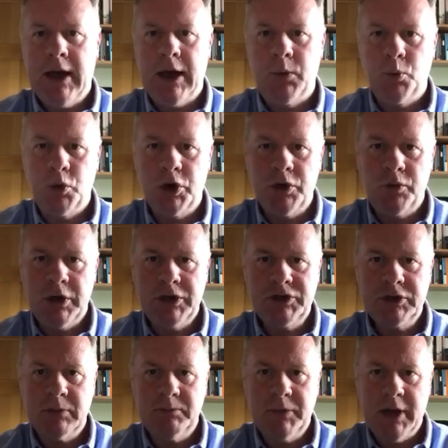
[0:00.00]
and word
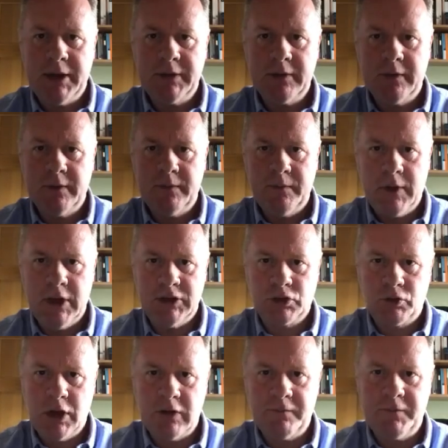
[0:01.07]
reached him that his
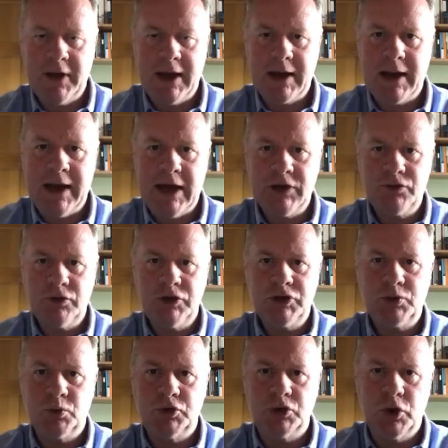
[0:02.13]
great friend
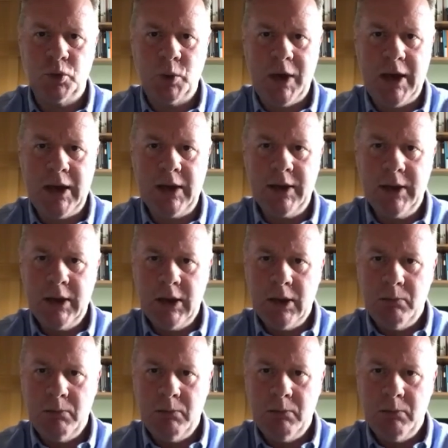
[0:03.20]
Lazarus was unwell.